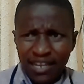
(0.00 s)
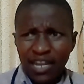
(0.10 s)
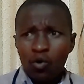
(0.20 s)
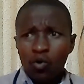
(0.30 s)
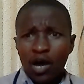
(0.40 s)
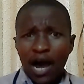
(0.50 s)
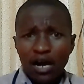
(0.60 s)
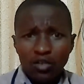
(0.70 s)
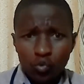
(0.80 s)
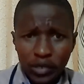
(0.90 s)
Now,
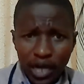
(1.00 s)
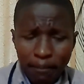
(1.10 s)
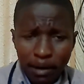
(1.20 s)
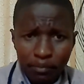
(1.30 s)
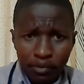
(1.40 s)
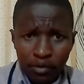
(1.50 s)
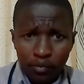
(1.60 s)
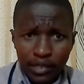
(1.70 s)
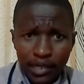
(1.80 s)
how do we come up with